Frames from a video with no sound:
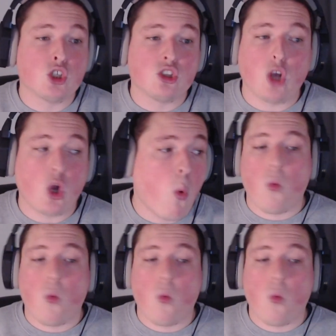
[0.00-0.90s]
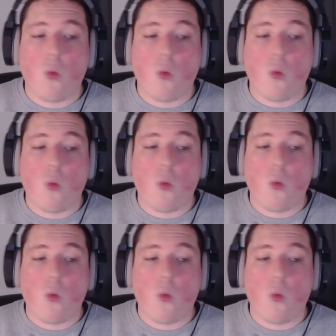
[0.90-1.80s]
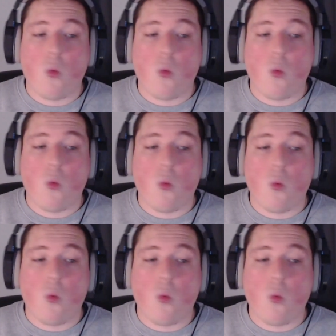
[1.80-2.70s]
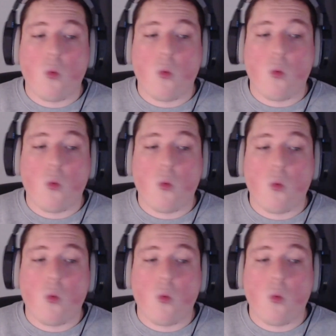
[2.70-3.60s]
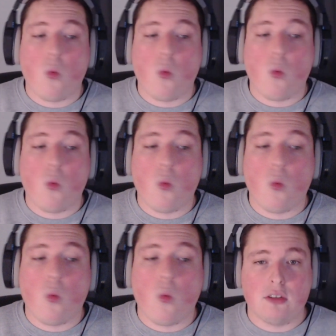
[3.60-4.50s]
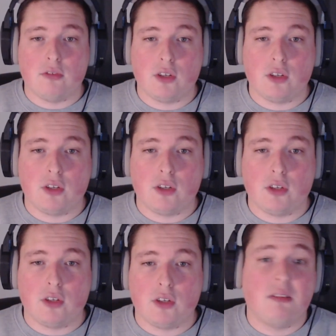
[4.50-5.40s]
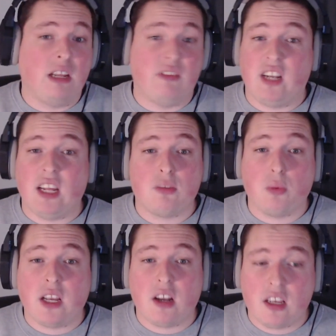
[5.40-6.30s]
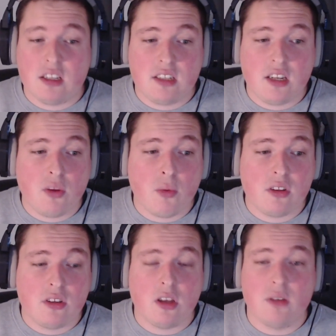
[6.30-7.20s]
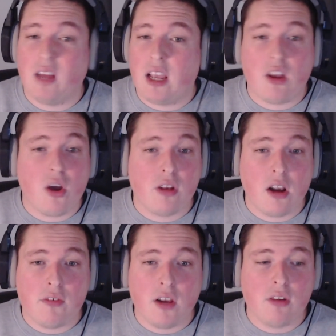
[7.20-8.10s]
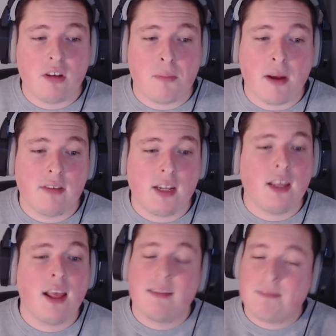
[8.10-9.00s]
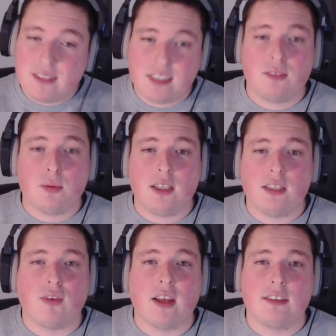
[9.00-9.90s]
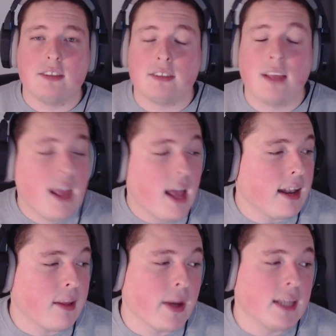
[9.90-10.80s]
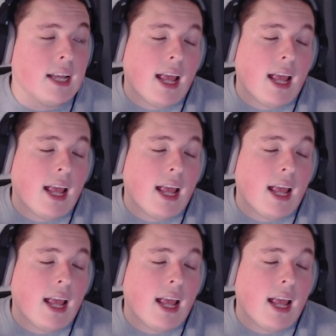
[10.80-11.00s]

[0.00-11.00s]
doesn't quite fit with what we're going to be doing. Why is my camera froze? I hope it's still recording. If it is, we're going to continue on too. Encoding overloaded apparently. This is what this face does. Anyway,